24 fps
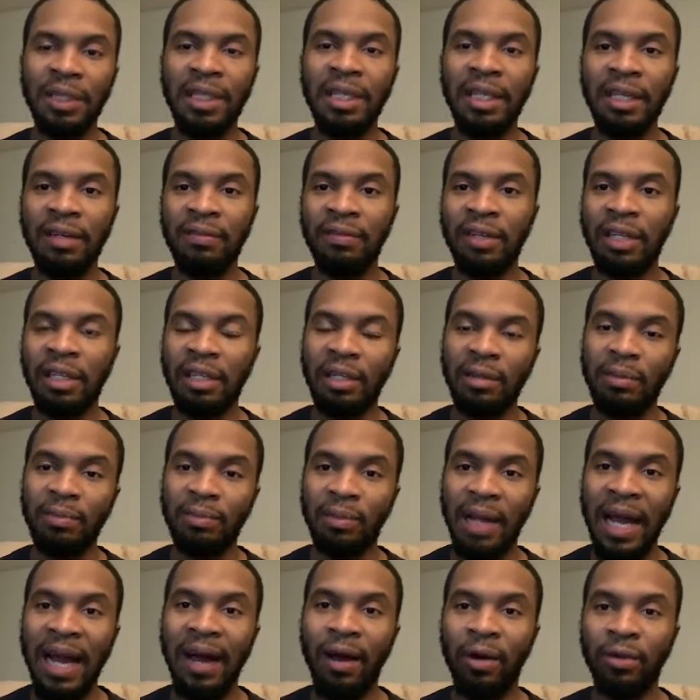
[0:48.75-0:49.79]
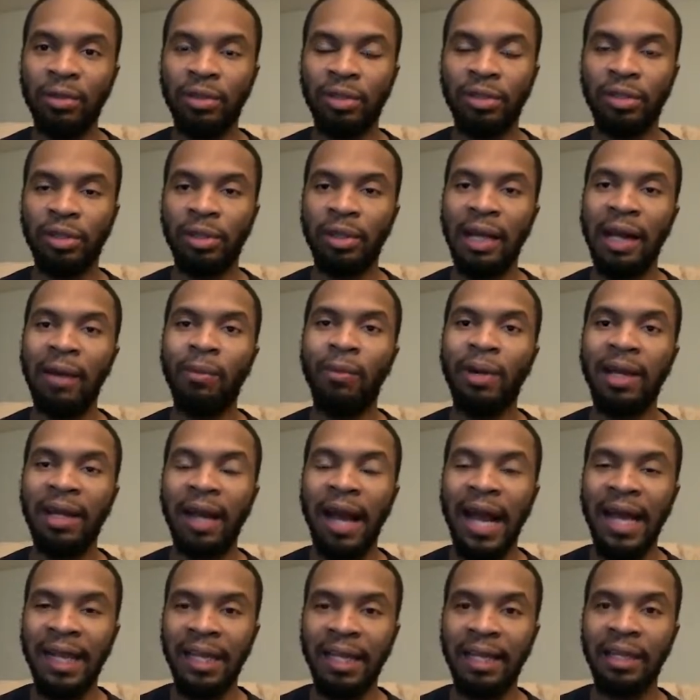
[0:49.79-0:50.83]
evening them out so that way
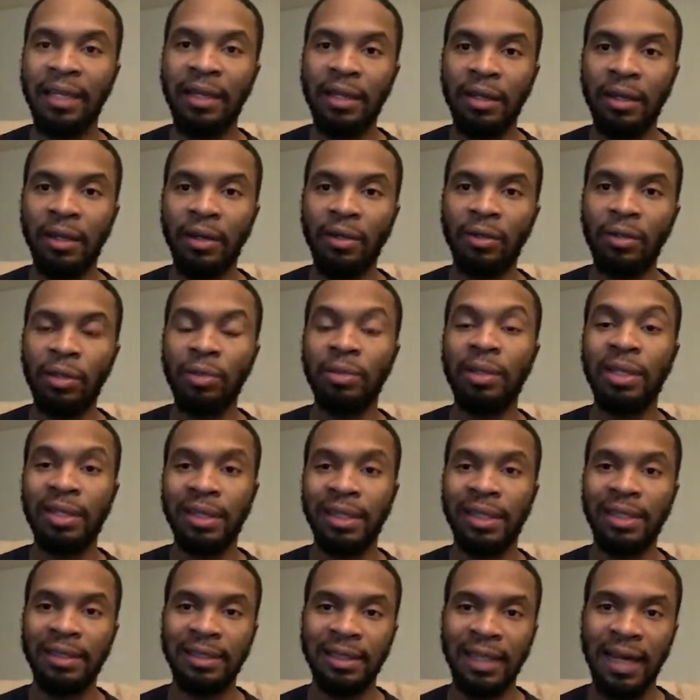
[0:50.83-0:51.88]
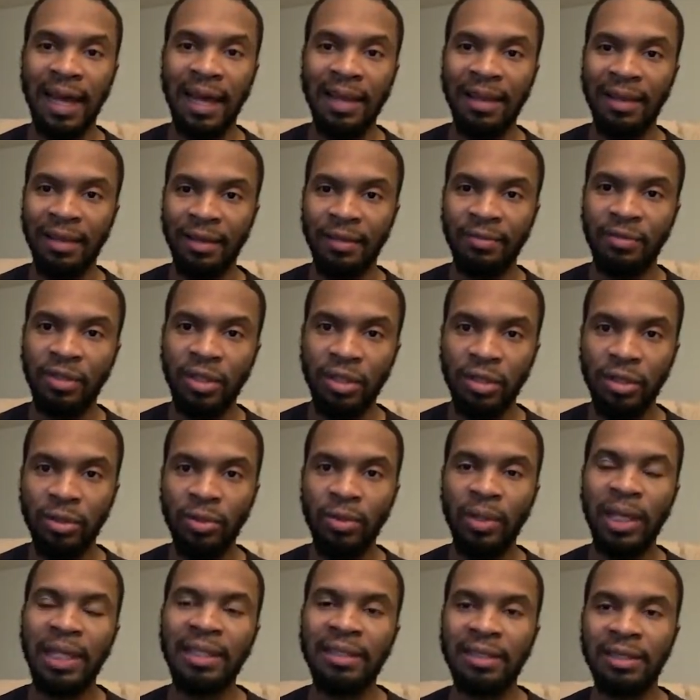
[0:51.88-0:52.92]
I can do the things that I love to do
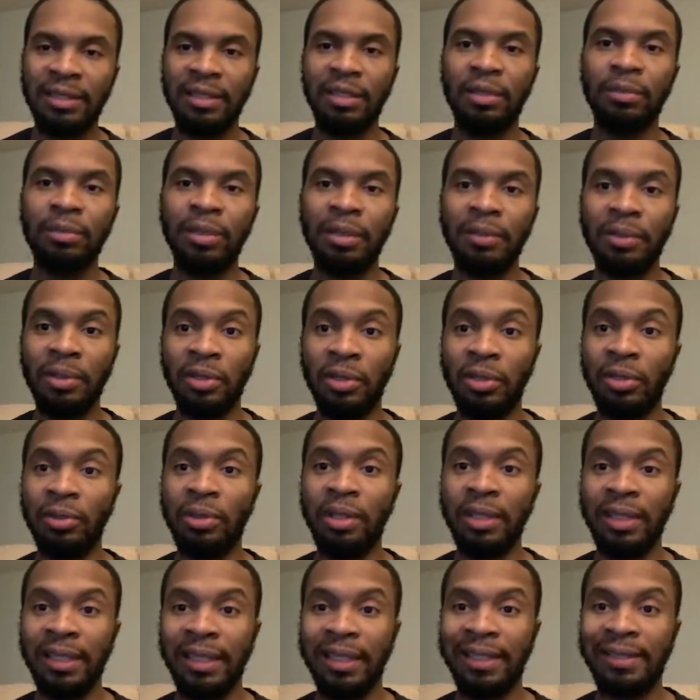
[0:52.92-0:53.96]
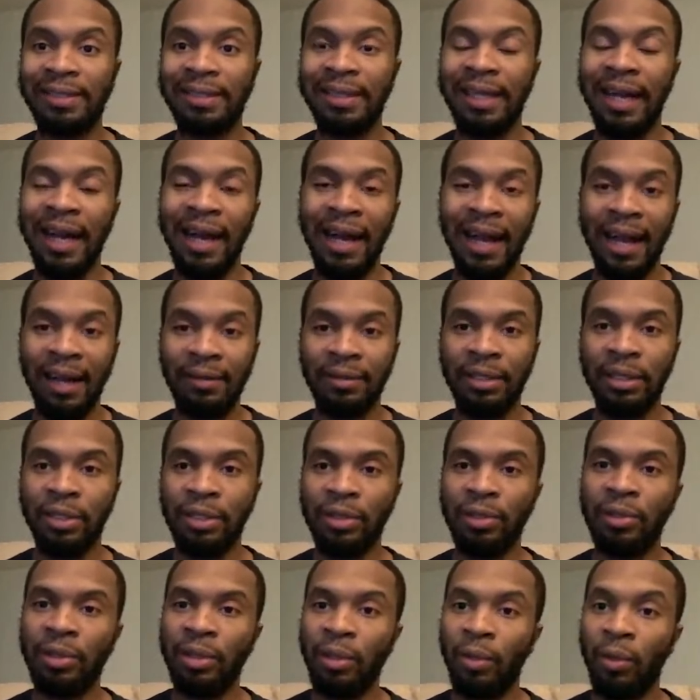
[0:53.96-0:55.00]
and still be able to do the things that I have to
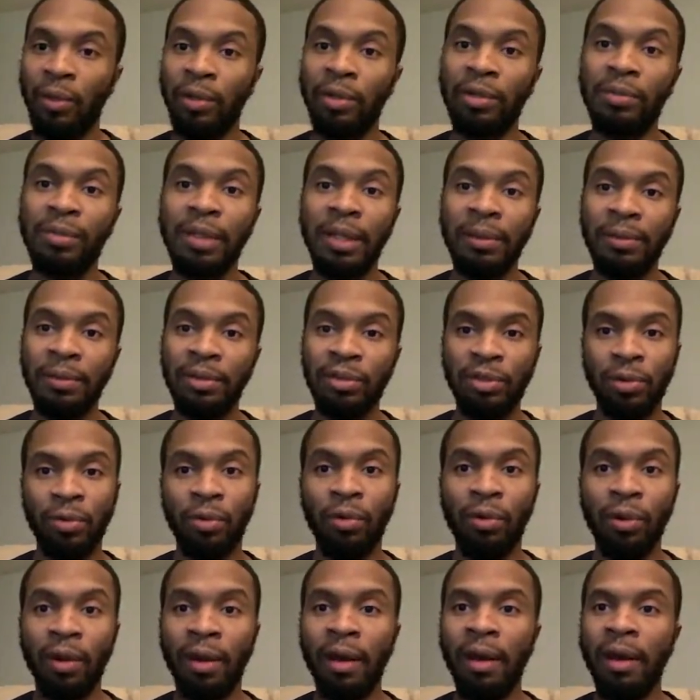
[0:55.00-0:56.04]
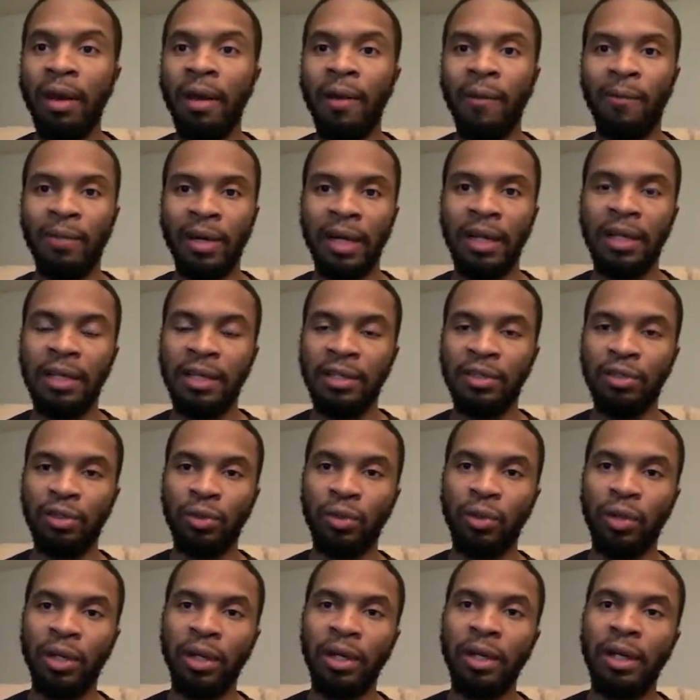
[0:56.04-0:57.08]
do in order to be able to score when I need to
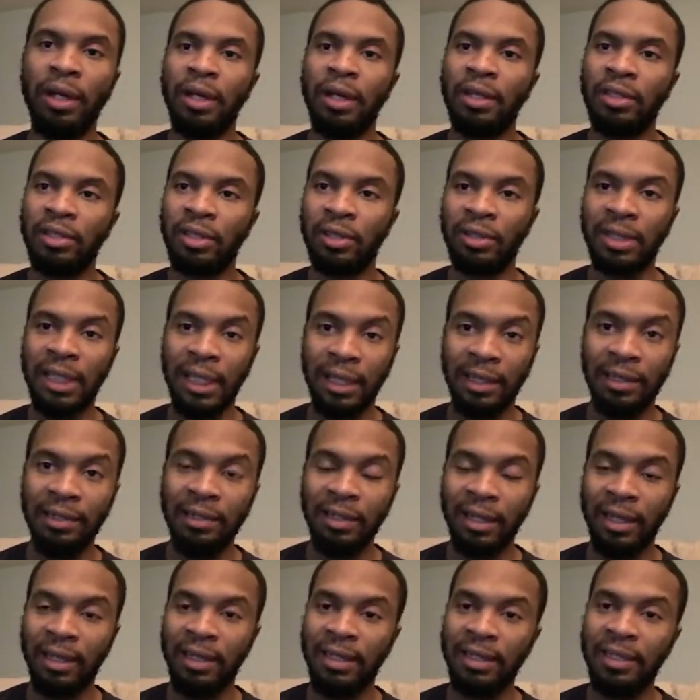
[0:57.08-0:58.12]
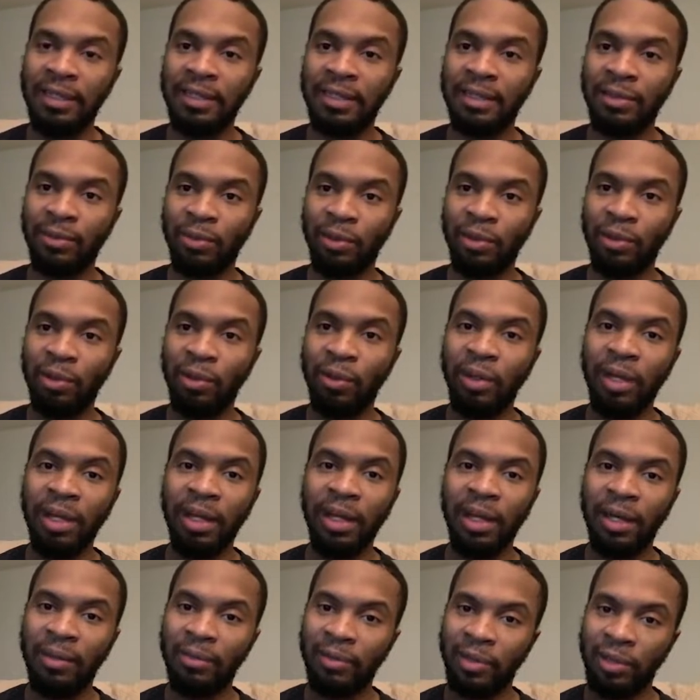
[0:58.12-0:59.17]
score. So take a look at this real quick
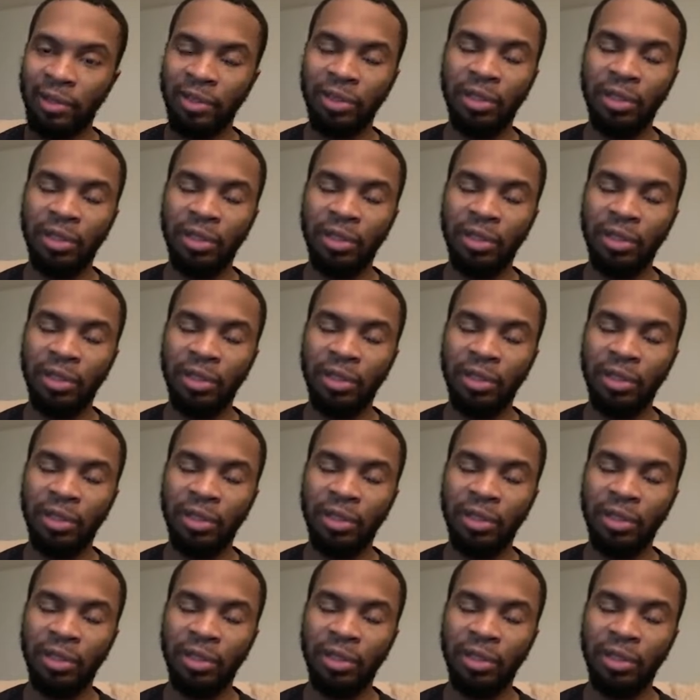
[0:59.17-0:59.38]
and I'm going to show